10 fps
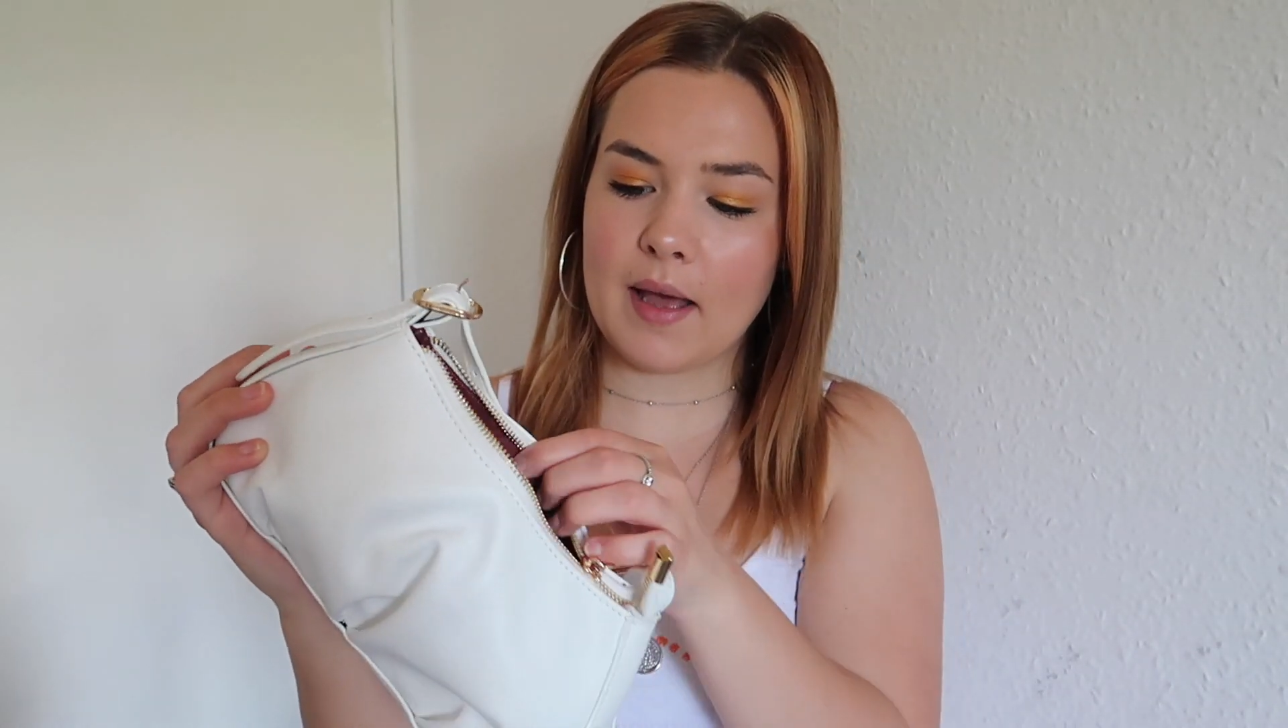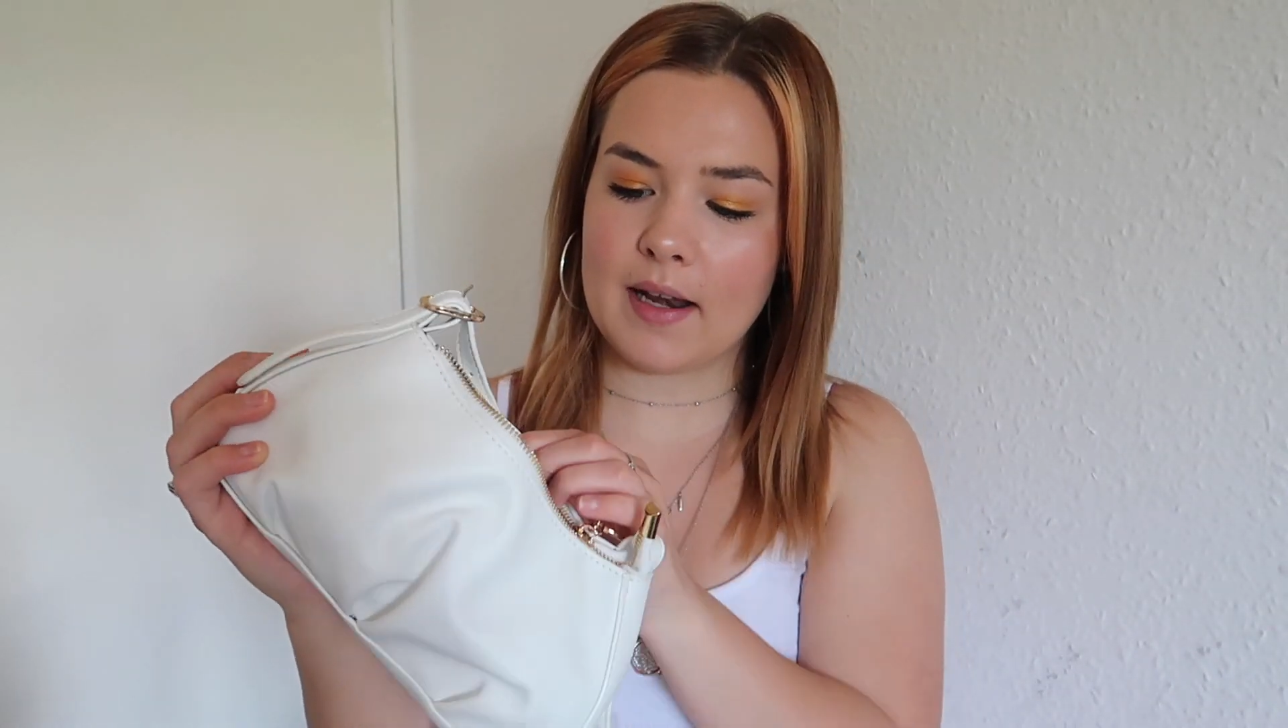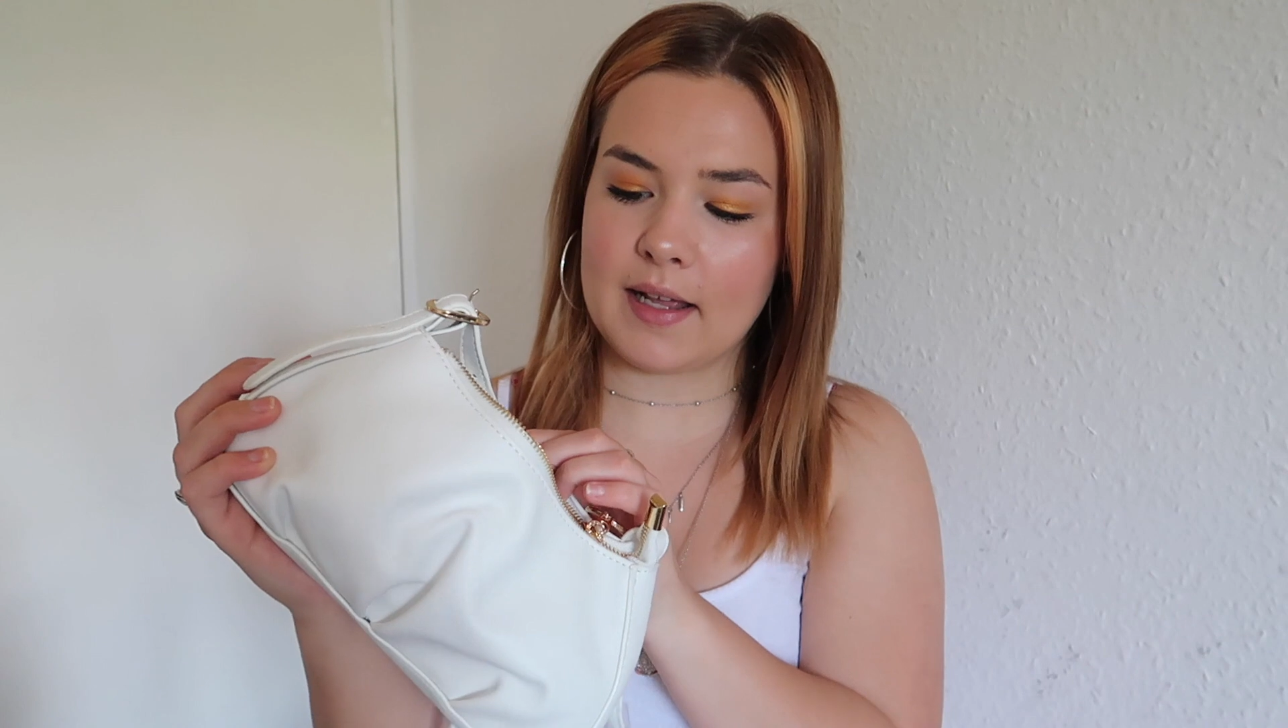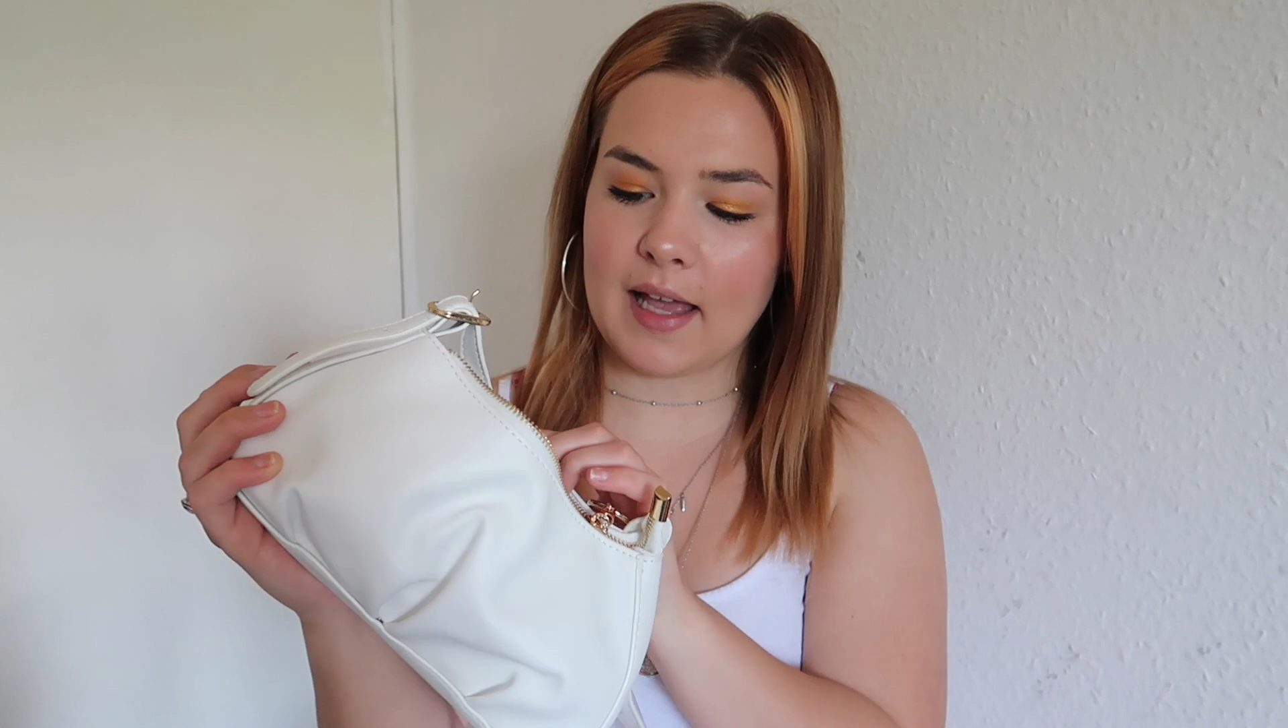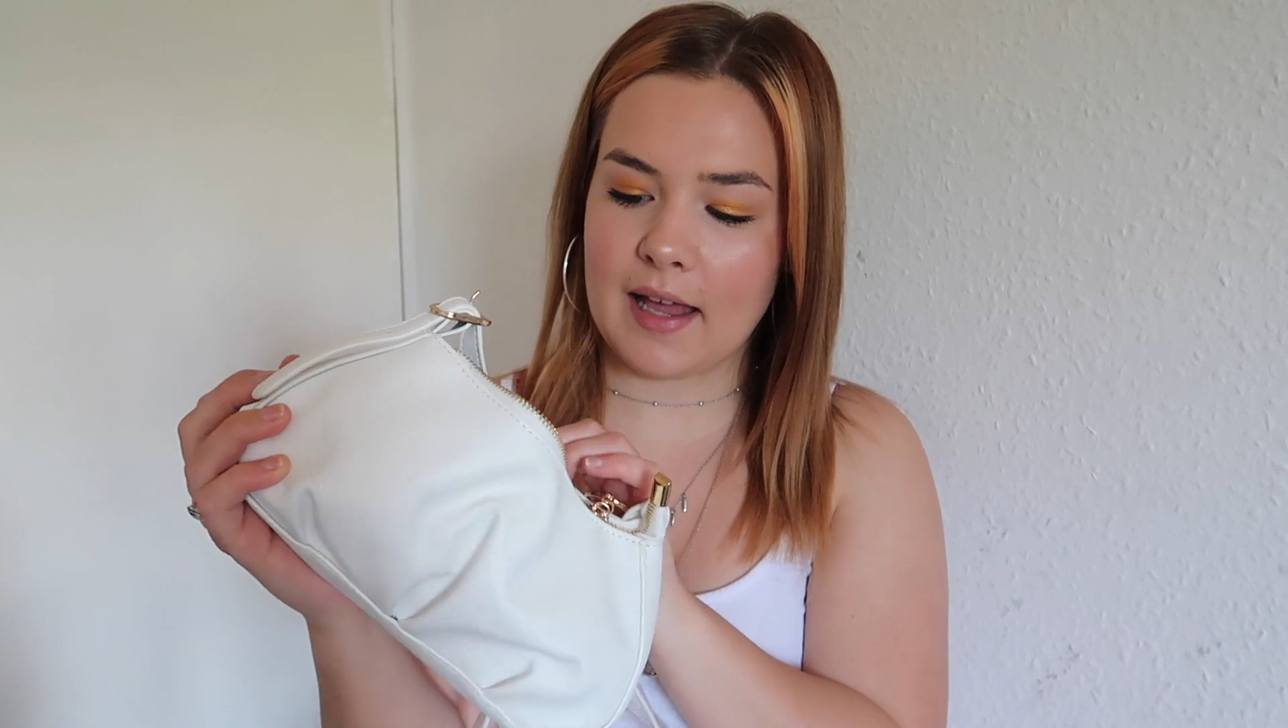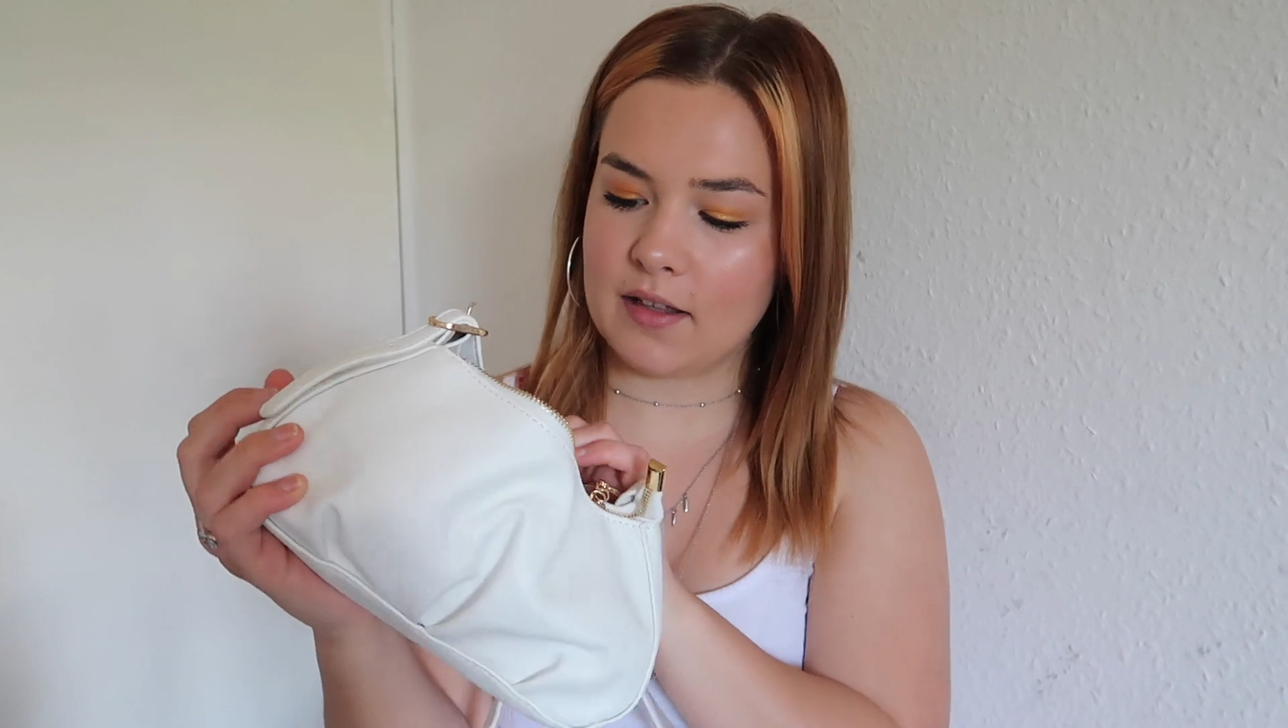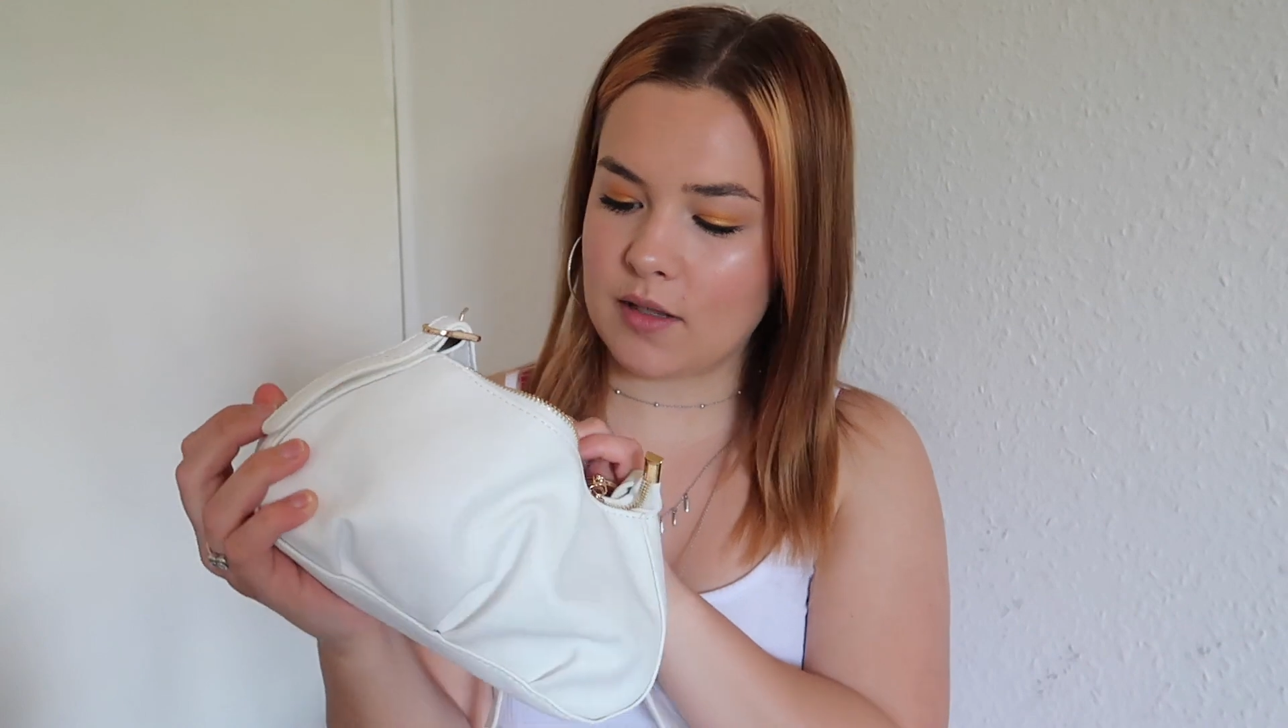And again,